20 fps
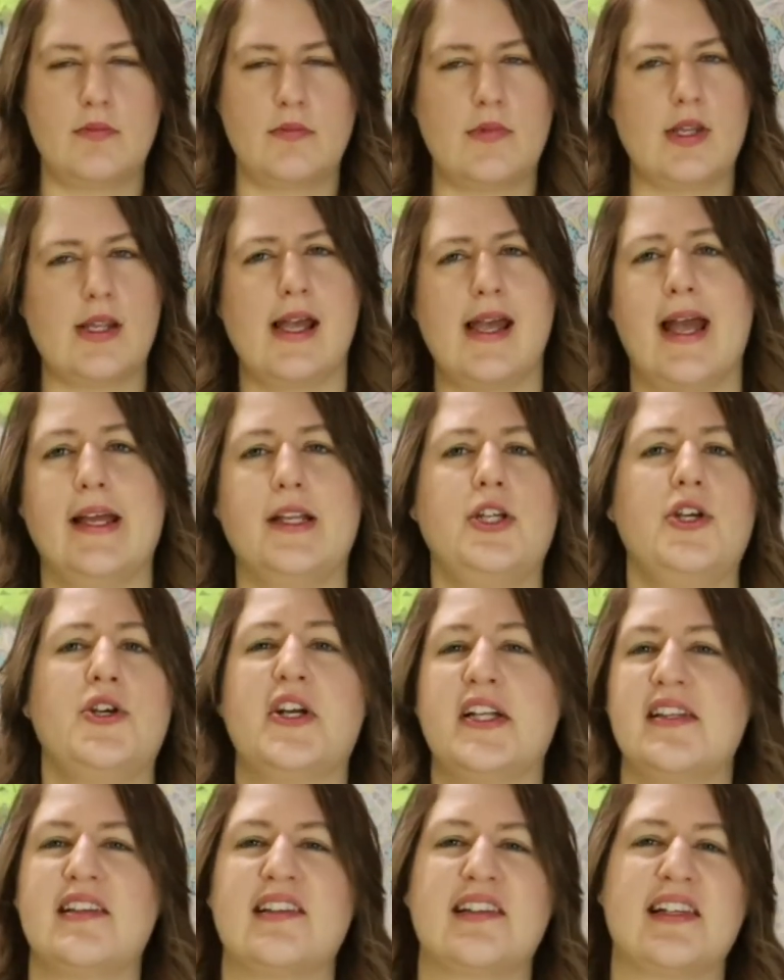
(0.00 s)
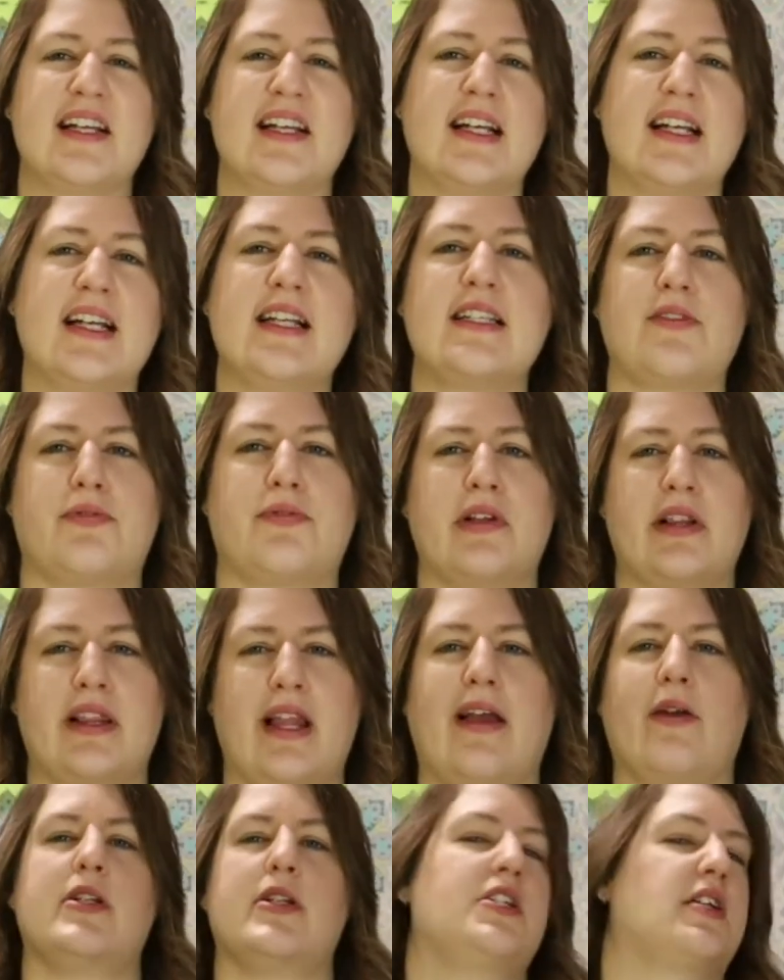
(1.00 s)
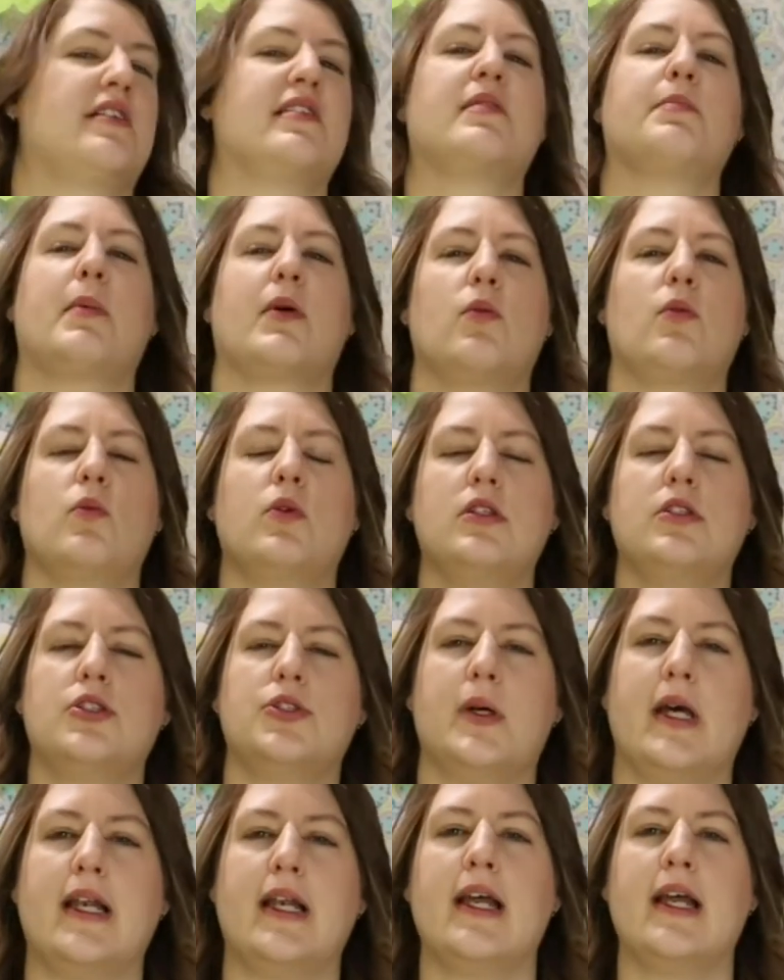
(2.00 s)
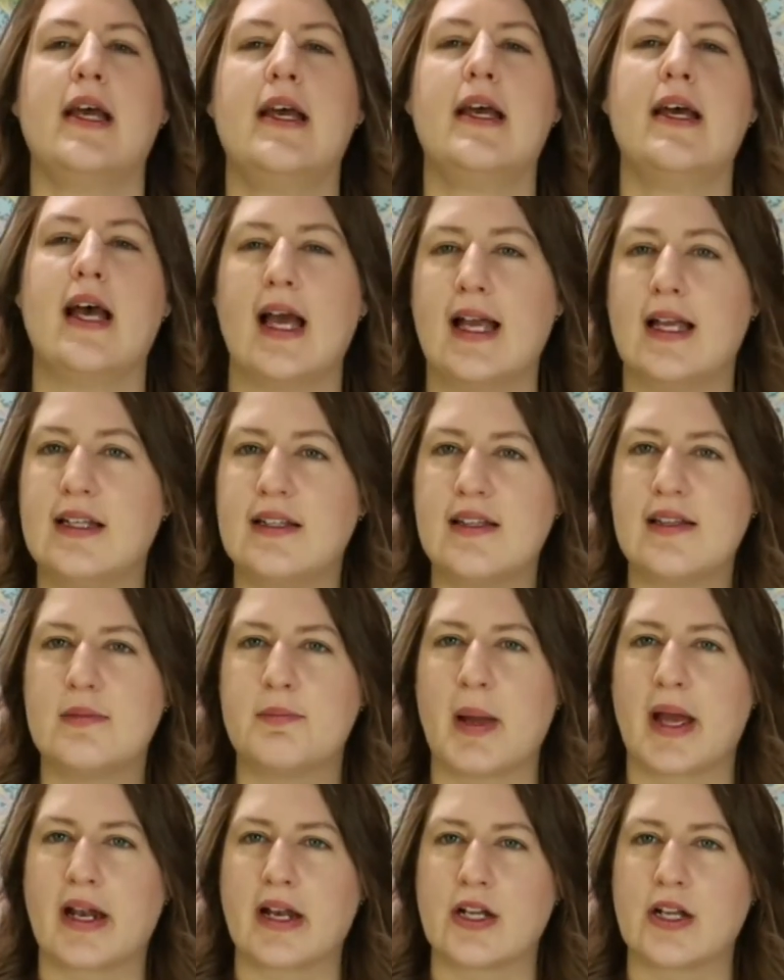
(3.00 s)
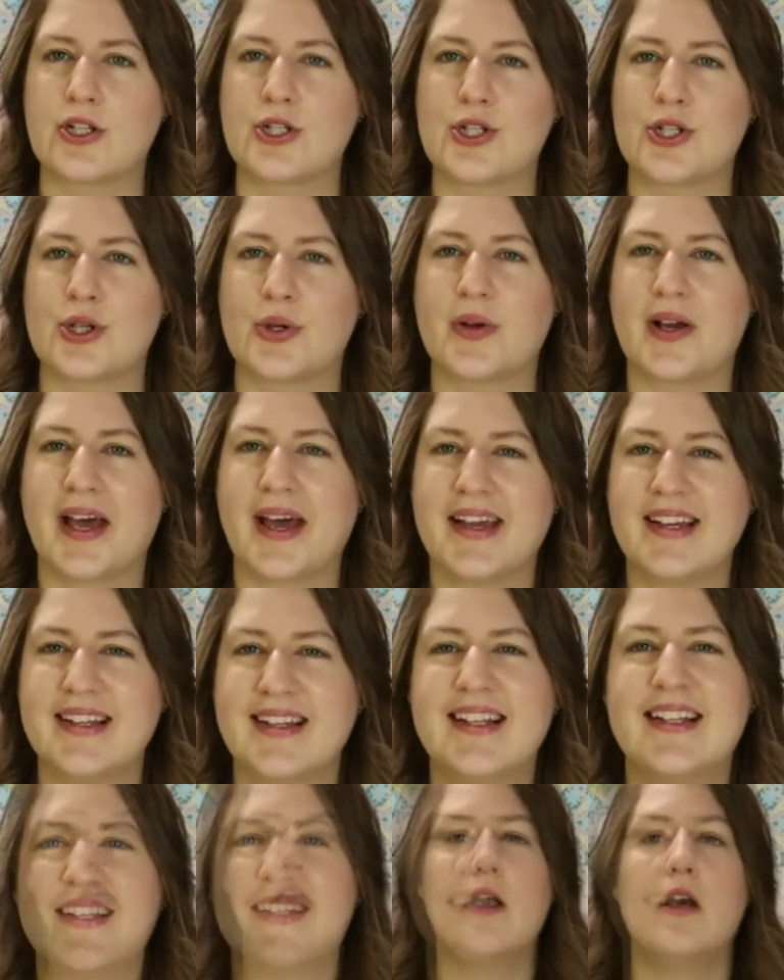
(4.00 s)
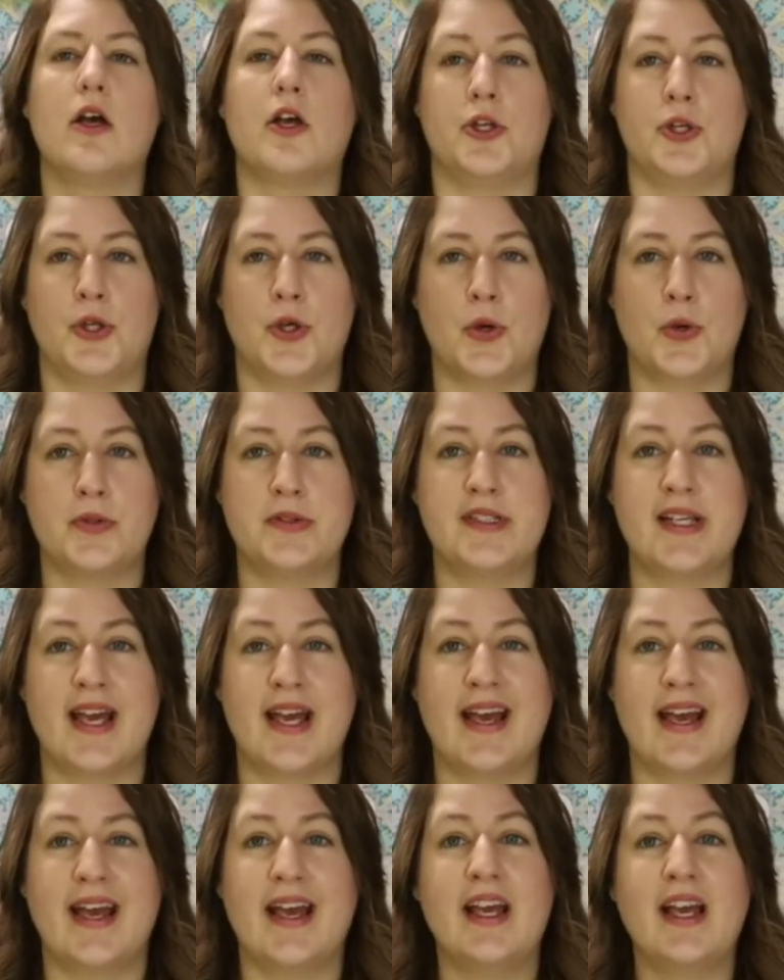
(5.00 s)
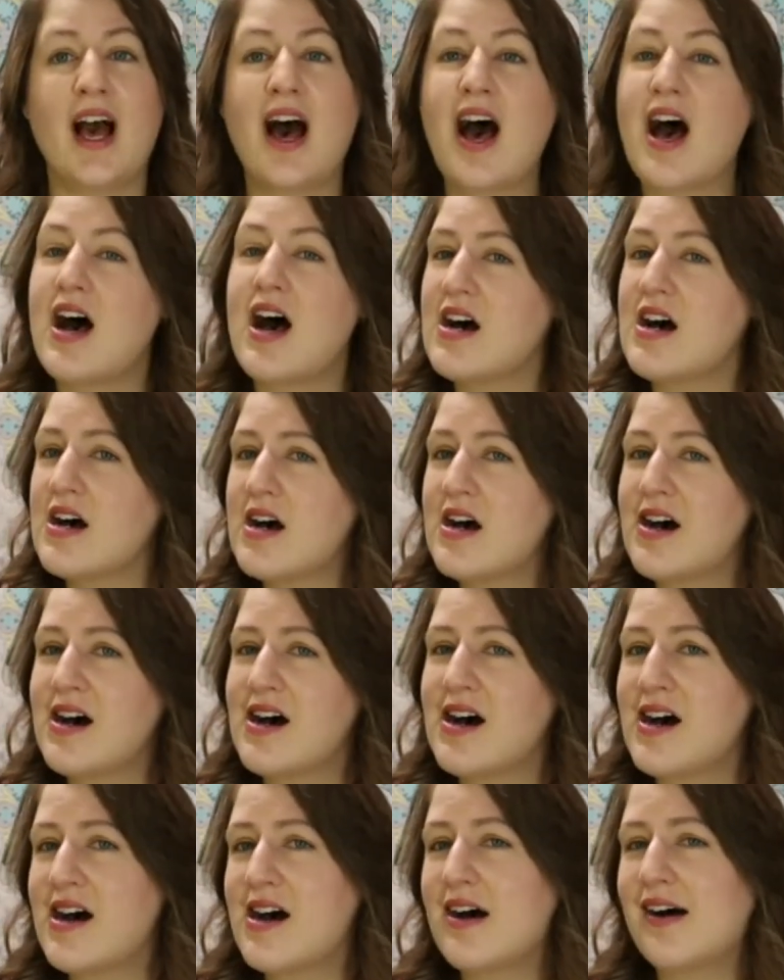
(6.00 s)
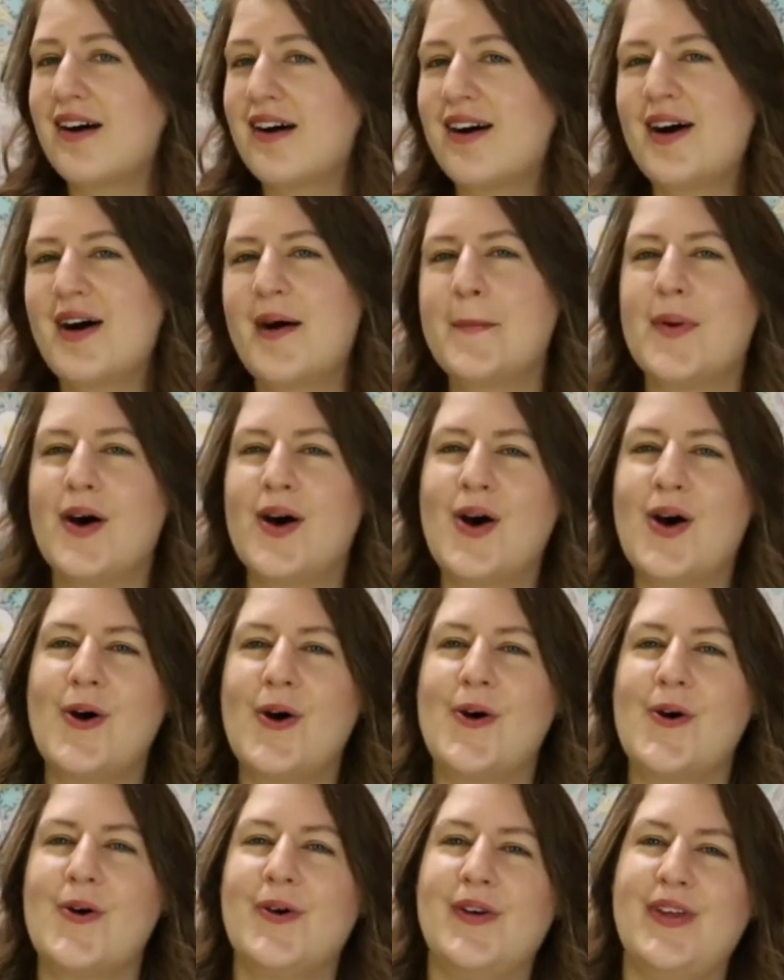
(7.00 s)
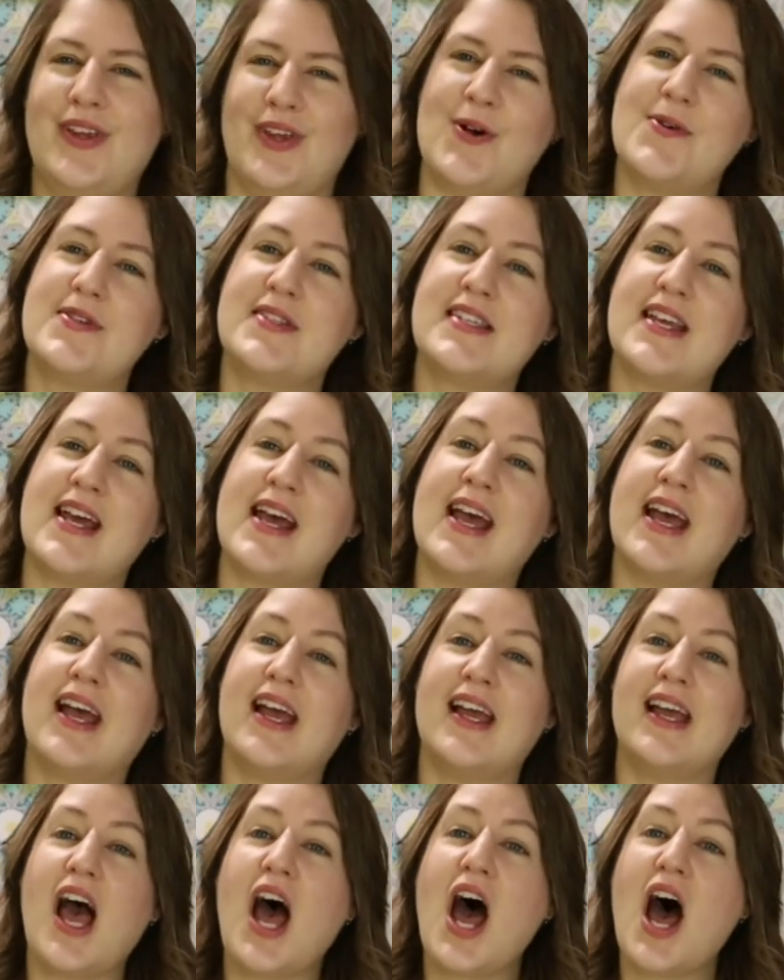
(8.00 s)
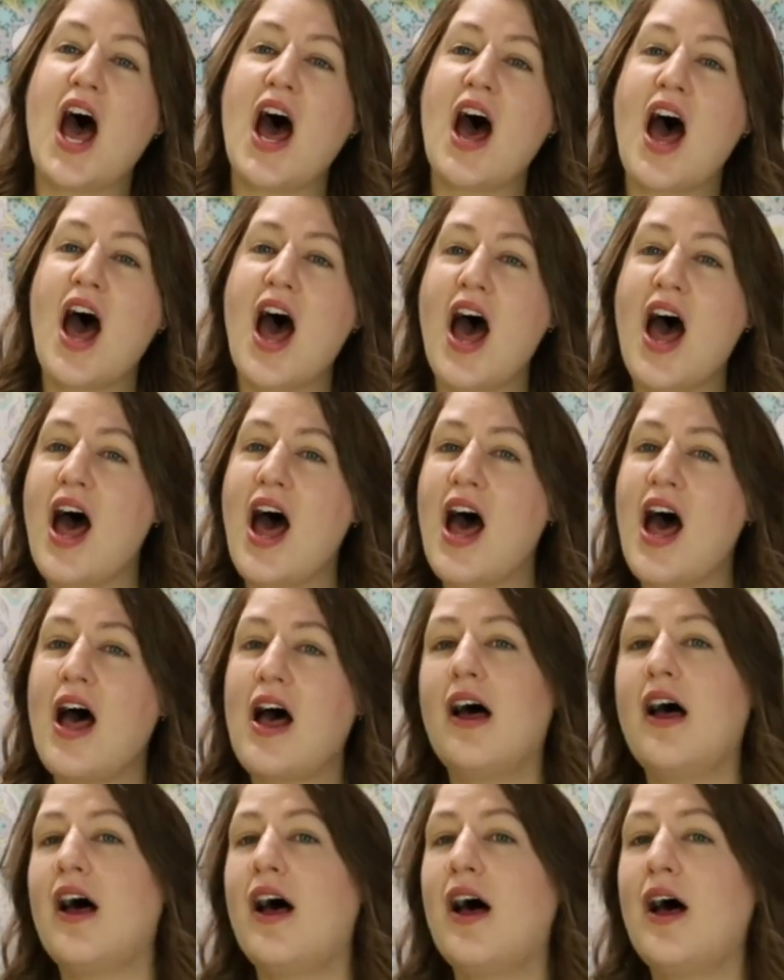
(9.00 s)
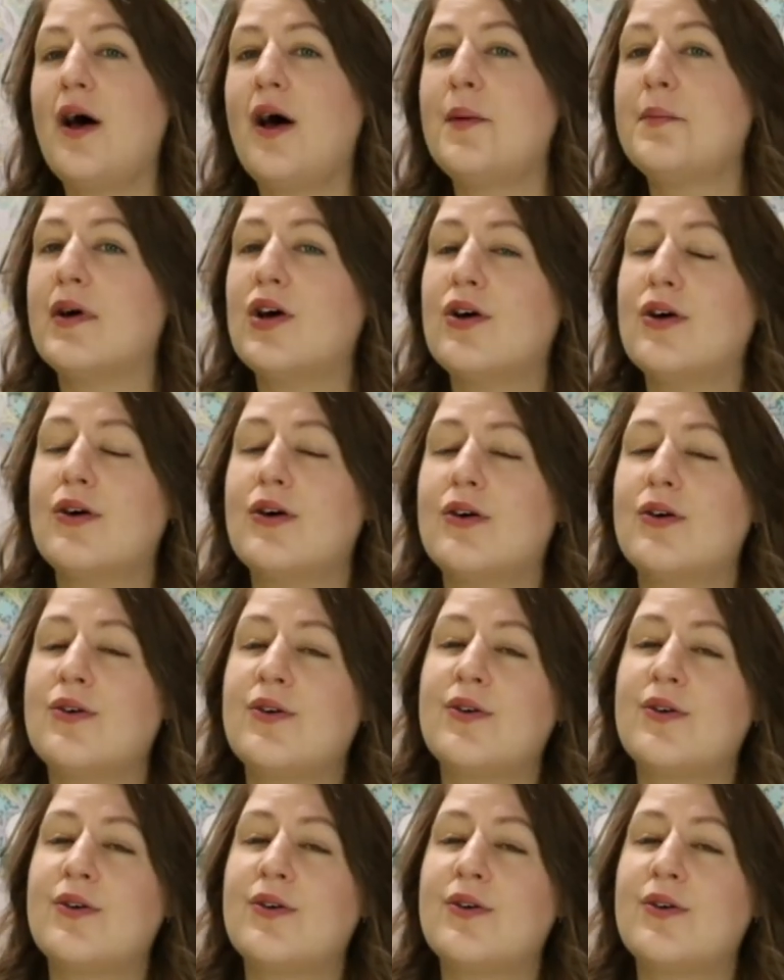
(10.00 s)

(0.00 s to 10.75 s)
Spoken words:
And you can sing it in different languages, but we'll do it in Spanish, okay? Yo te amo, yo te amo.